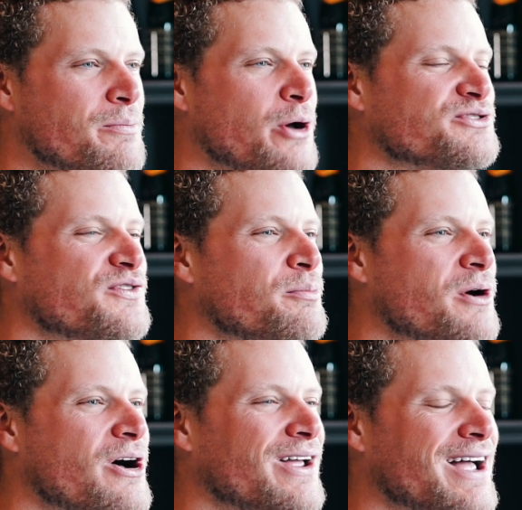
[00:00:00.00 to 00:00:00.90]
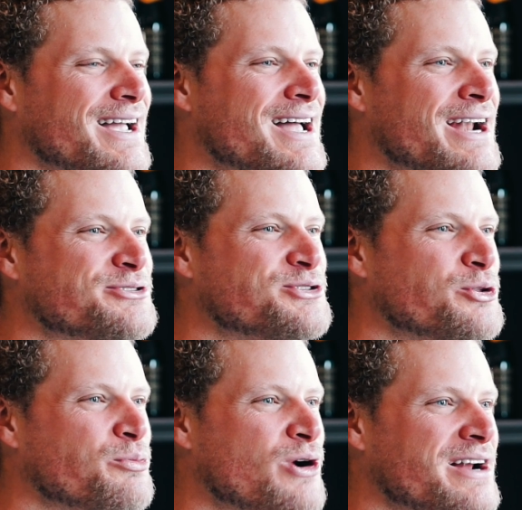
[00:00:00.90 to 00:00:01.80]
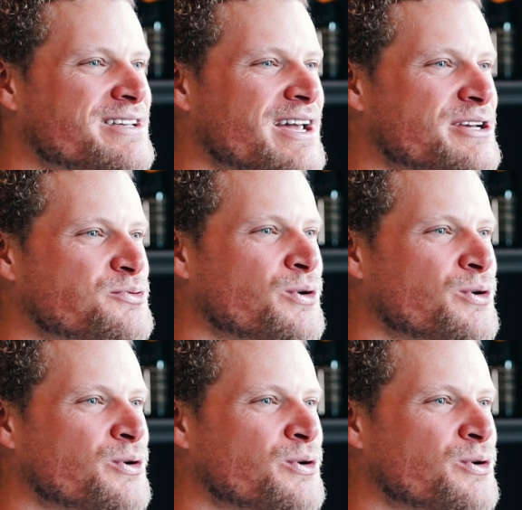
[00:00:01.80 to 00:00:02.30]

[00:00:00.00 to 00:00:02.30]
Post-football, I got into the broadcast